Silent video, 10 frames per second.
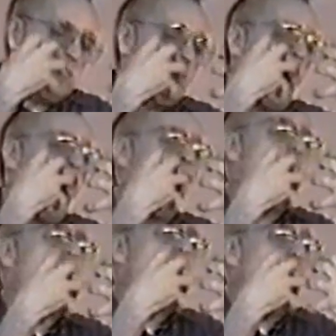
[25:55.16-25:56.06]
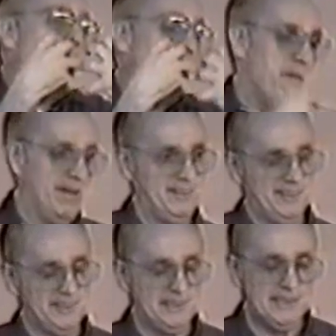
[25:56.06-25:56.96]
I'm in Om.
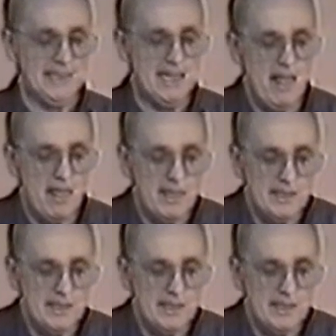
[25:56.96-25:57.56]
Huh?